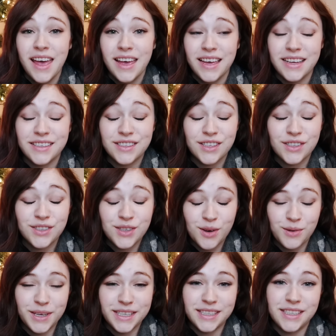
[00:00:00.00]
It's
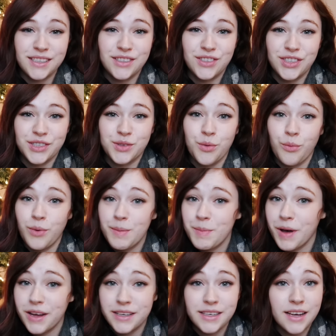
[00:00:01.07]
so easy to just whip
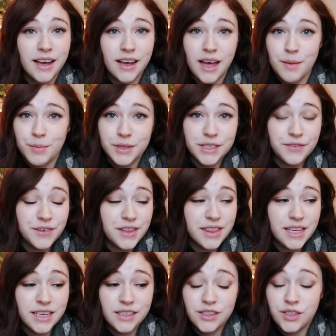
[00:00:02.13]
on a couple different
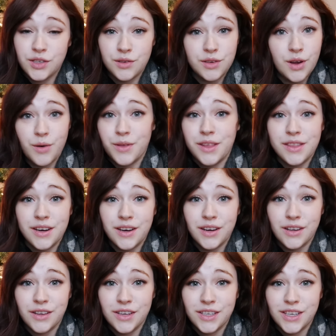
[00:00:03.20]
things. You know that they're
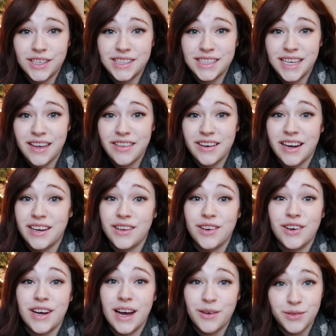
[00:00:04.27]
gonna look good together and
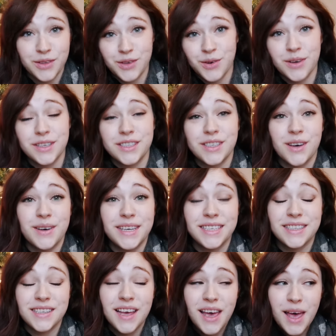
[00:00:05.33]
you're out the door. So
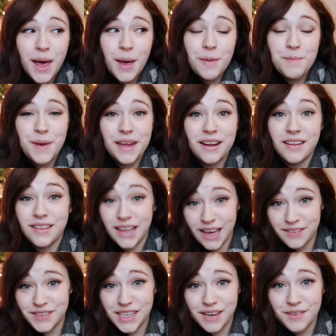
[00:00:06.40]
it's been a
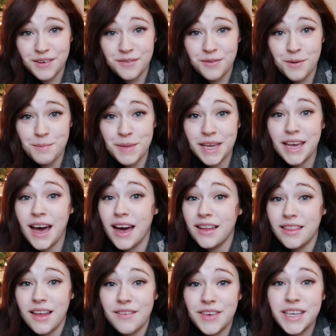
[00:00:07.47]
lifesaver for me. I
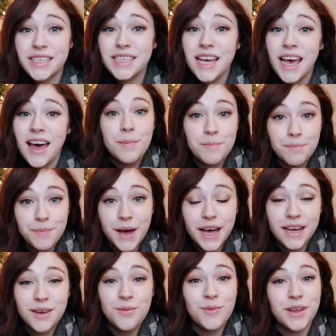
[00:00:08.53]
love it.
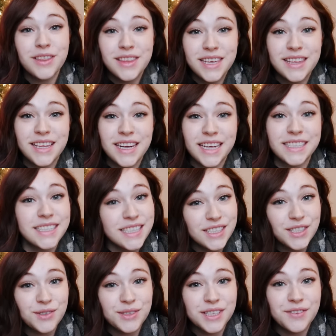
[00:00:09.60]
But one thing that I did
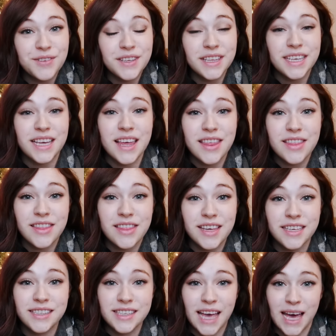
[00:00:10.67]
do differently
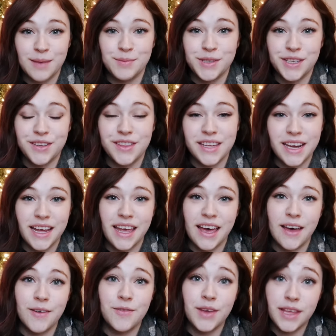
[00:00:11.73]
this capsule than I
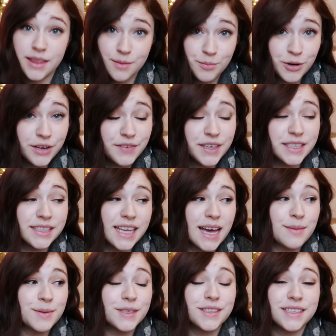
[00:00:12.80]
have in the previous
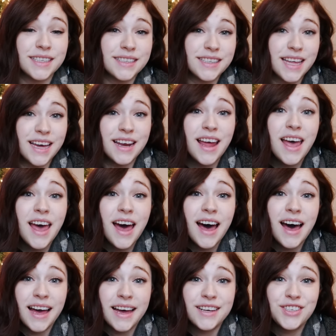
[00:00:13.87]
capsules is that
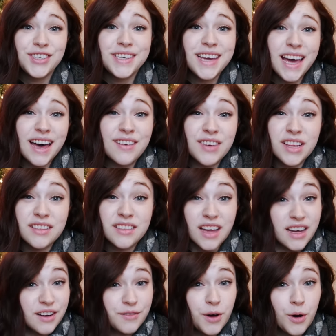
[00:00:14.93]
I actually have a
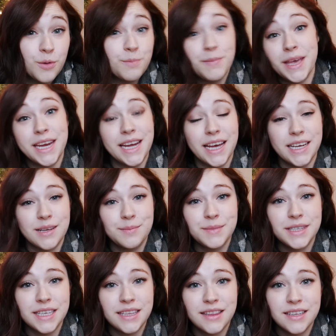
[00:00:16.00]
lot of homemade
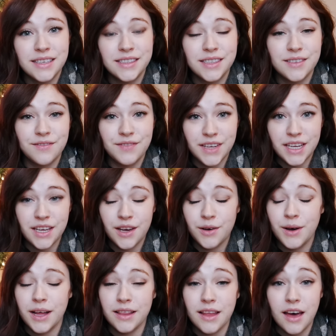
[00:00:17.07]
items in this
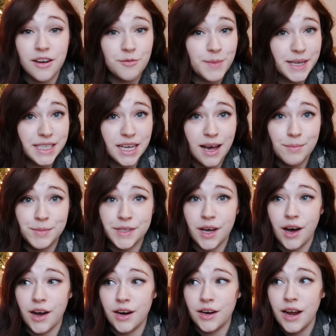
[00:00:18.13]
video. A lot of my tops
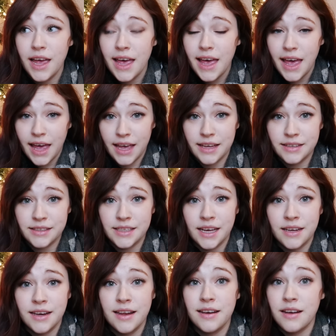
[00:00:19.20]
are hand
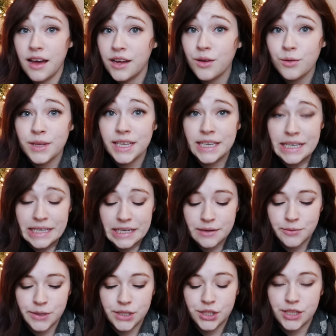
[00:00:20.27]
done, not only knitting,
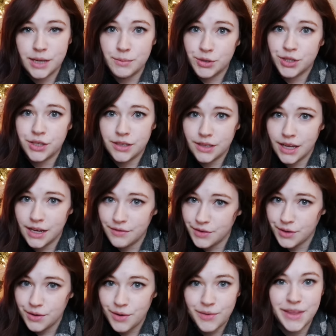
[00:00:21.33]
which I'm sure a lot of
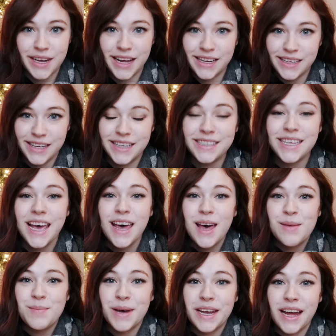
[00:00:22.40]
you know that I knit,
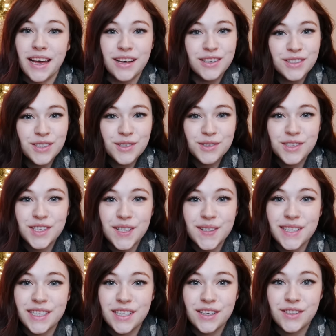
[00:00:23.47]
but I also
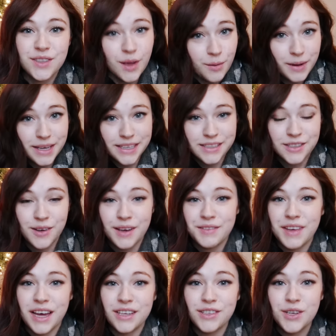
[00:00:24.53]
started sewing. So I've
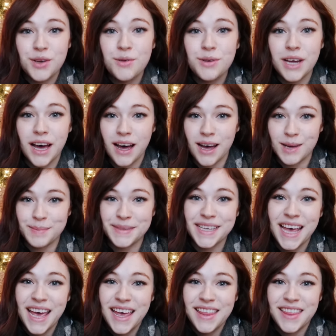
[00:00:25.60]
got two tops
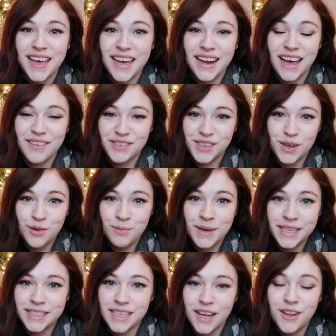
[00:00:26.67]
that I've sewn
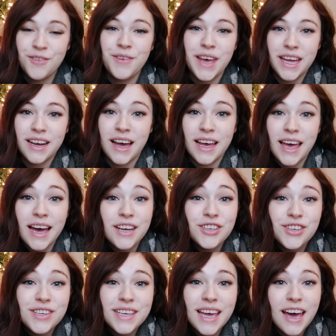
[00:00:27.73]
myself, and I
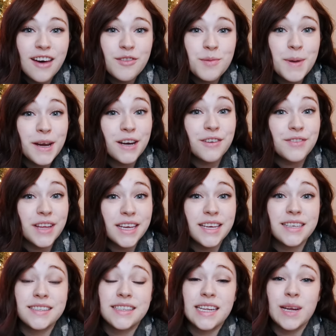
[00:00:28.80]
actually have a pair of
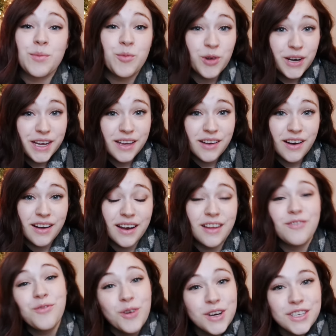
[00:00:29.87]
leggings that I'm working on.
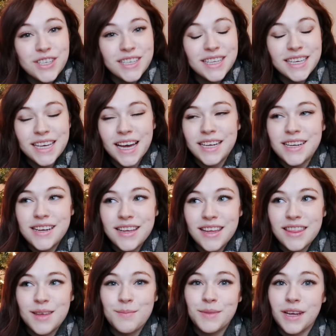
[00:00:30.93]
Unfortunately, I didn't
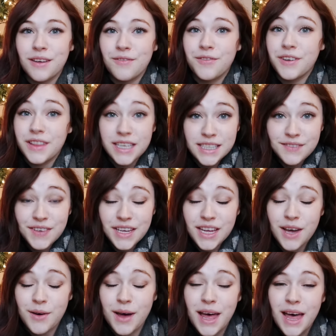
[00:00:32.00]
get them done for this
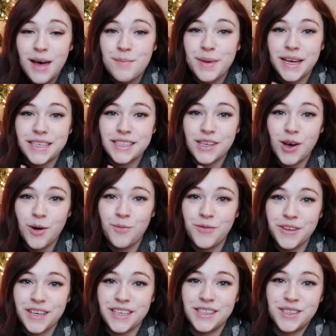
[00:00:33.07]
video, but
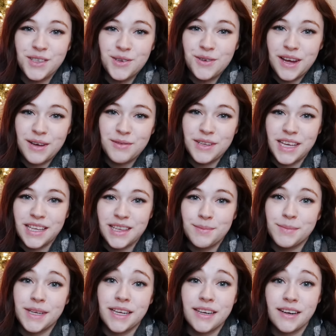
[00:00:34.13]
hopefully soon I will get
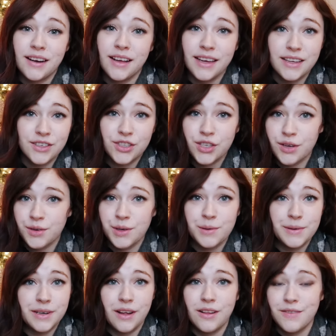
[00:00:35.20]
them done and I can show you
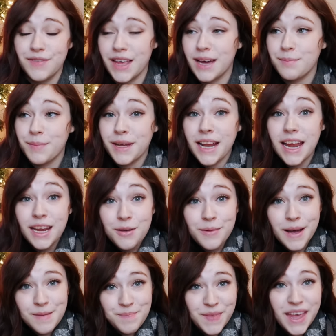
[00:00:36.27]
and all of that. But
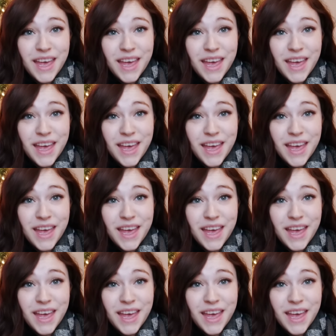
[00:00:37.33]
anyway,